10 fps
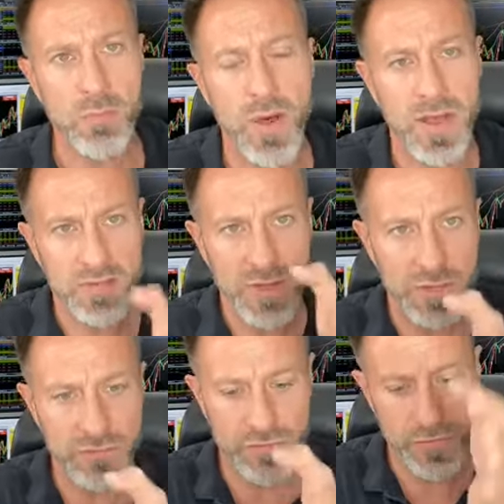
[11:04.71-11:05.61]
But I have
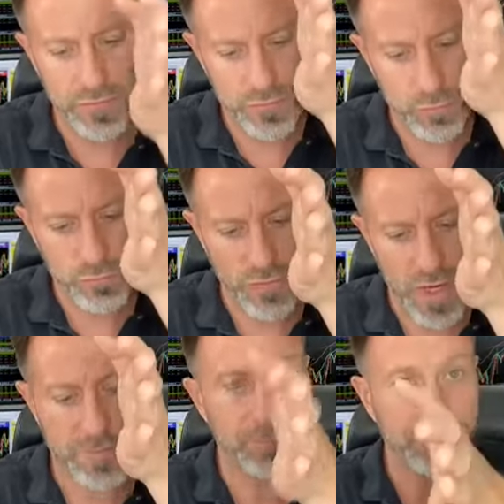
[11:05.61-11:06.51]
other students that will
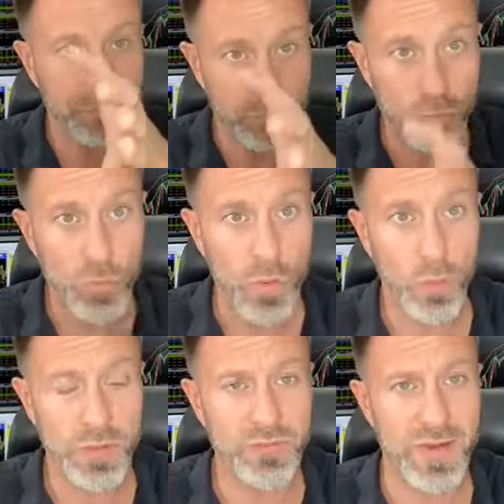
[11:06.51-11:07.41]
trade
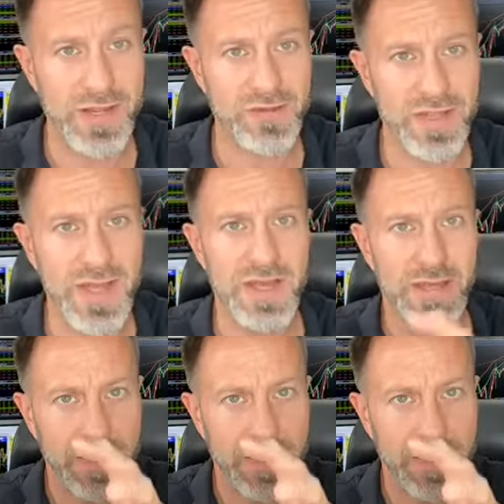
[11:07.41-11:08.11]
one strategy,